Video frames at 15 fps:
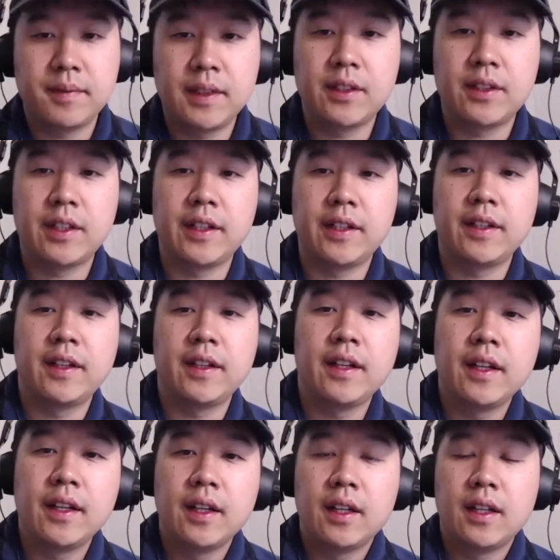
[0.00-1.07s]
Okay.
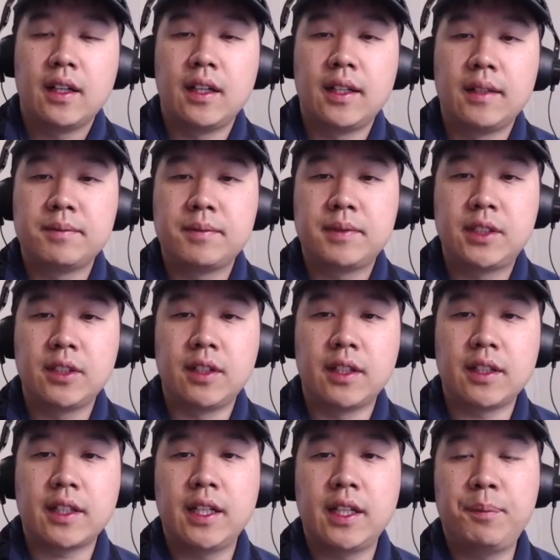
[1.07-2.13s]
Yeah. Um, so on
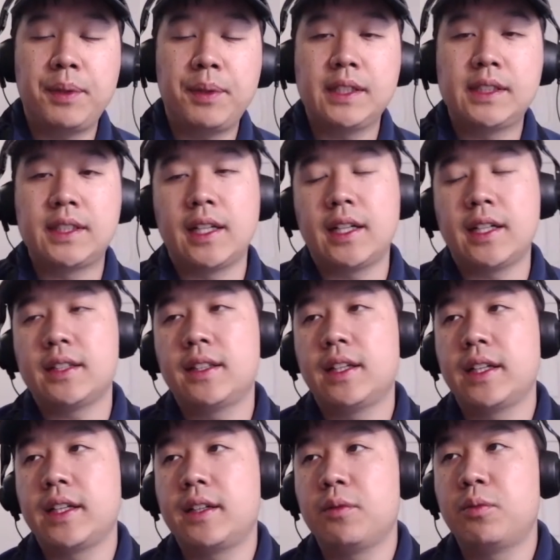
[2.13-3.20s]
the company side,
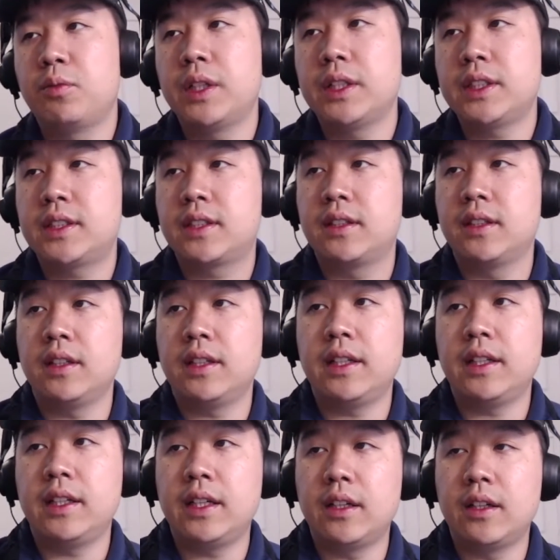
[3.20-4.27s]
like what
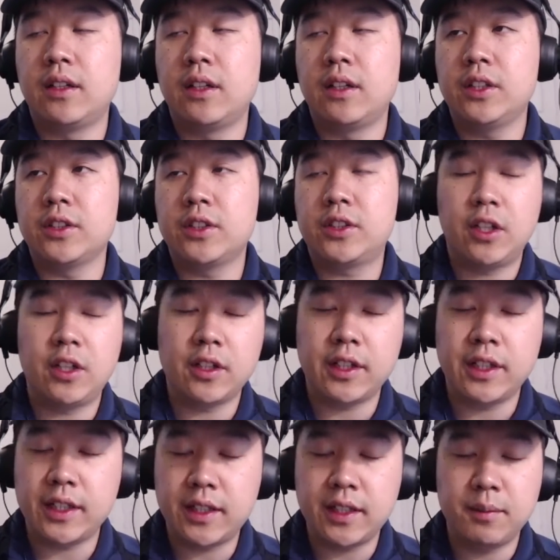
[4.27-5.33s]
are your
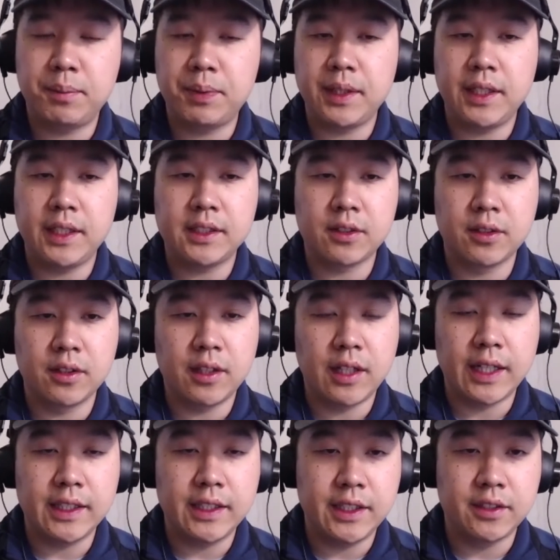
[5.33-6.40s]
target companies or
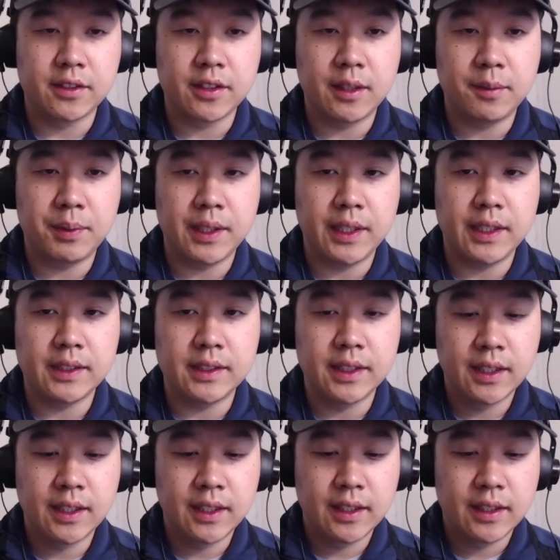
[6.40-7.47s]
ideal companies
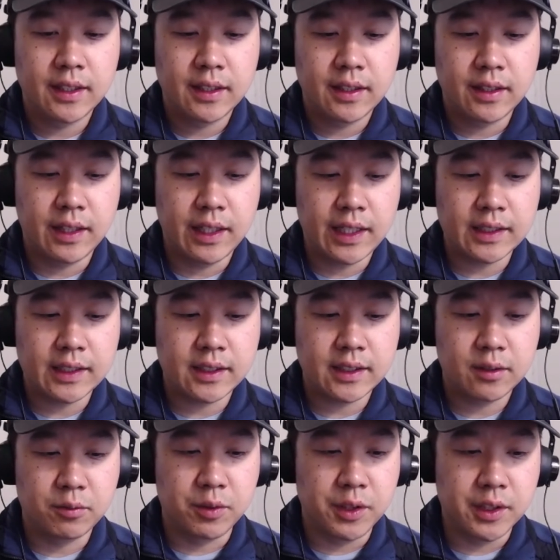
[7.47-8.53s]
that
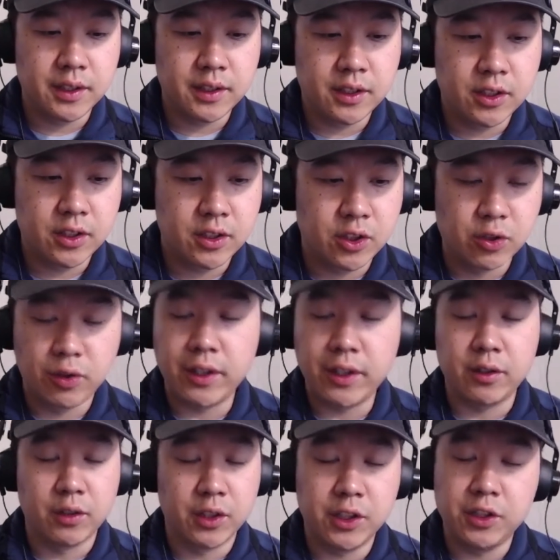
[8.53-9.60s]
would
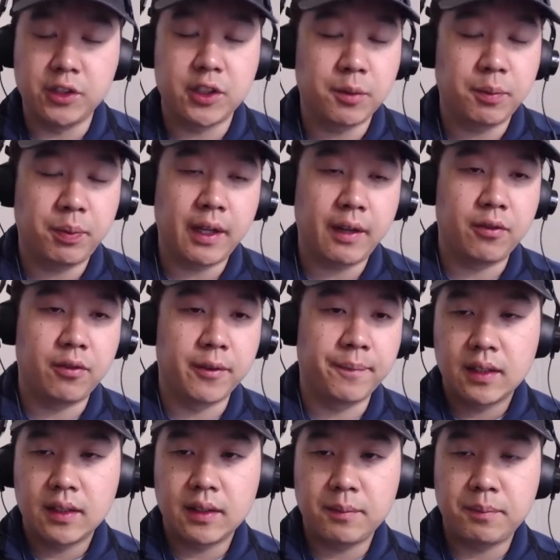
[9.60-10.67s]
join or use your
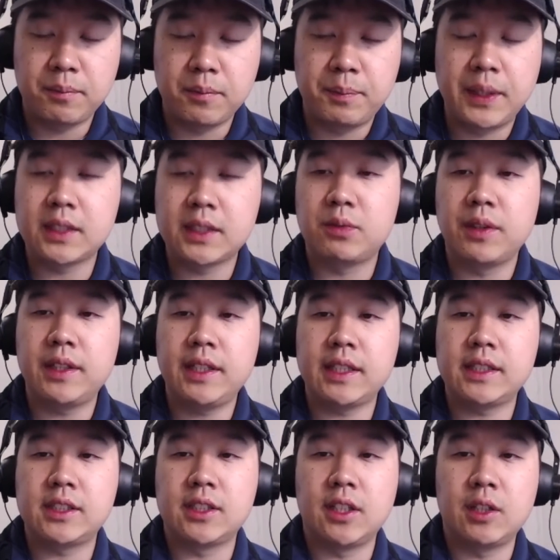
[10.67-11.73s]
platform? Because one thing I
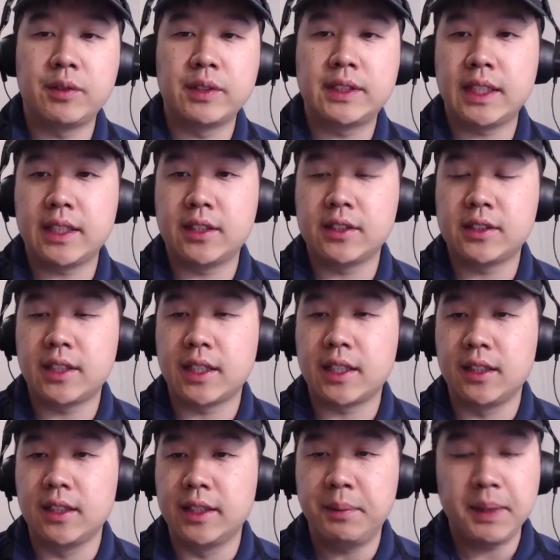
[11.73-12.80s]
saw was that there's like
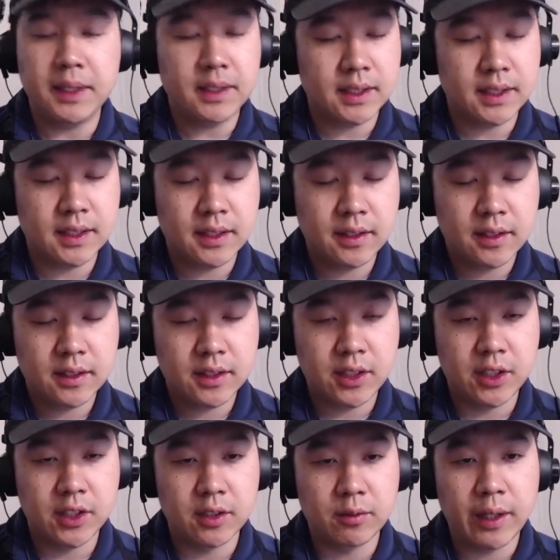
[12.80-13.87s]
limits to
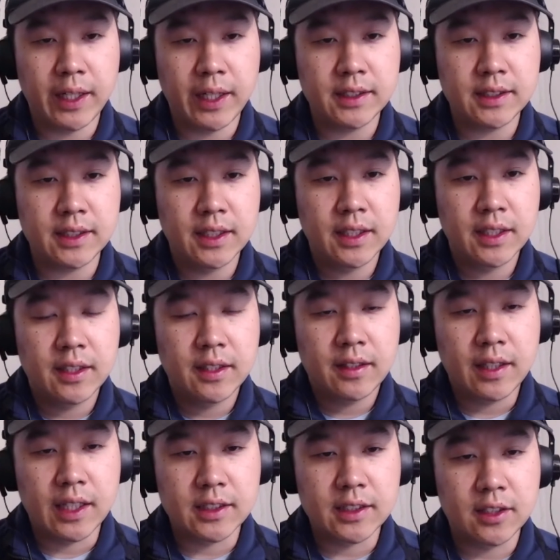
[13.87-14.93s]
your mm-hmm. raise.
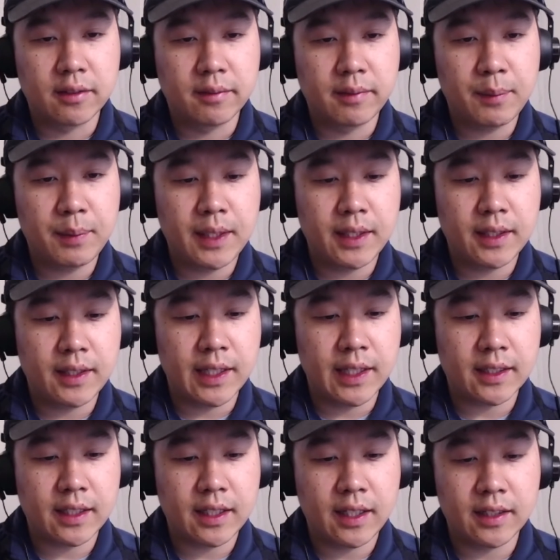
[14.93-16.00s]
And yeah. so maybe
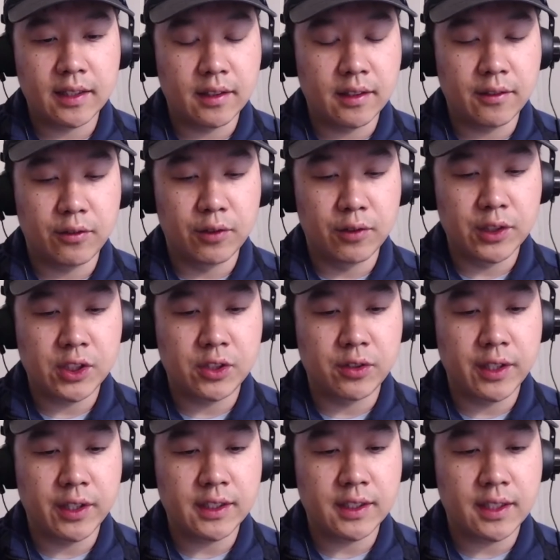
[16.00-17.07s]
that kind of
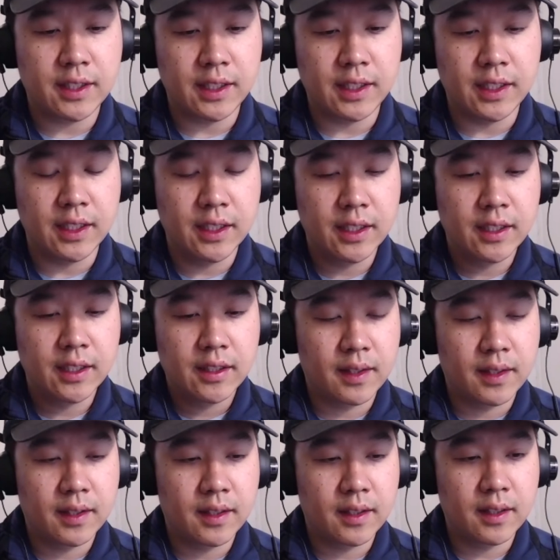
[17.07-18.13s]
restricts the
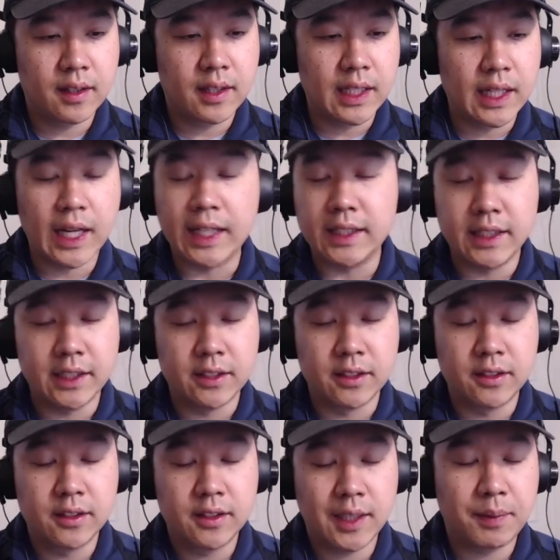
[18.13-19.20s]
the
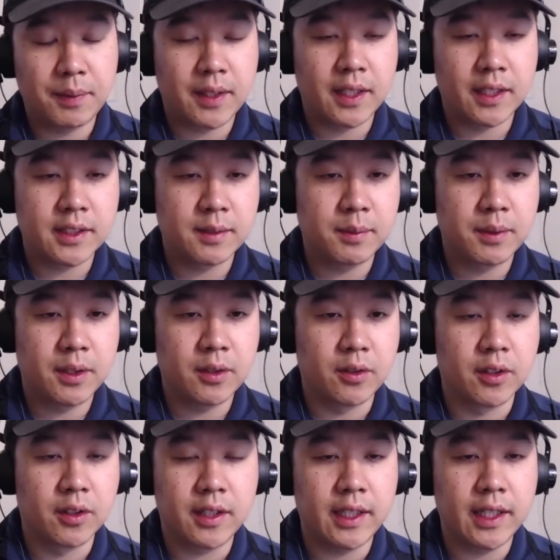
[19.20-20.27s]
ideal type of customer
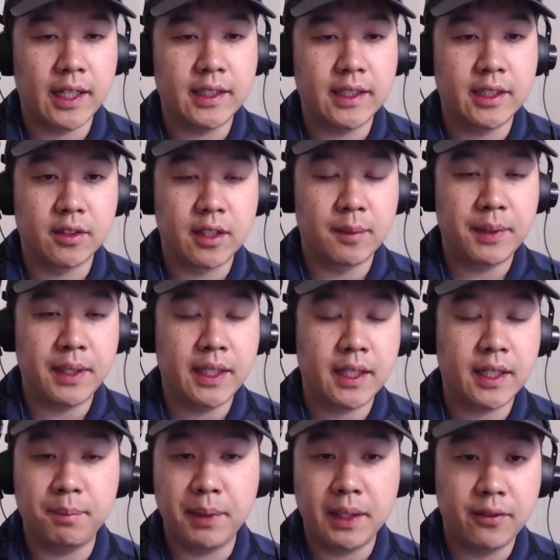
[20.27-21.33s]
or the ideal company that
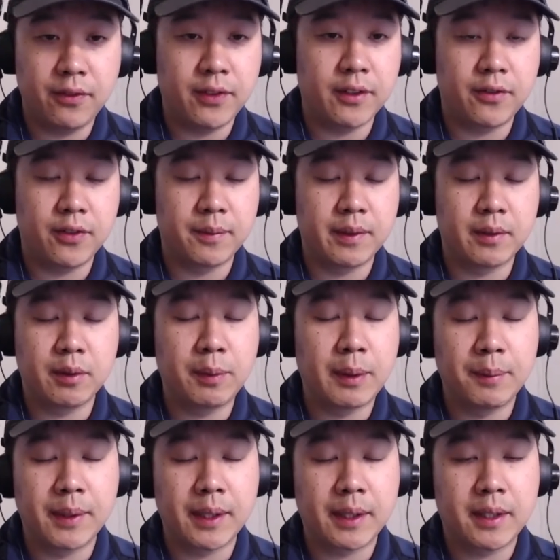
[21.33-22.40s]
could benefit from the
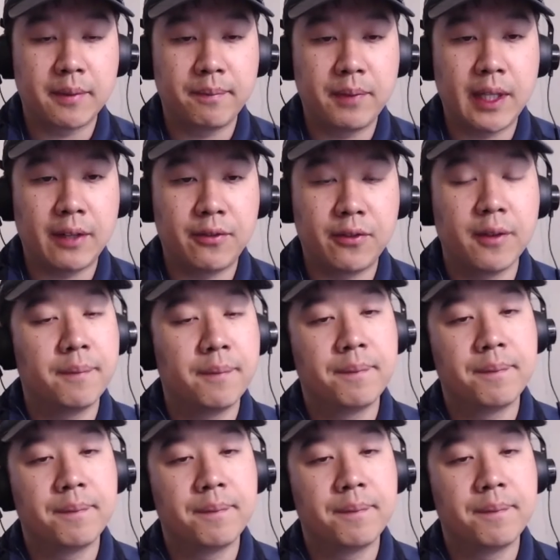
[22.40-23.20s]
Republic platform?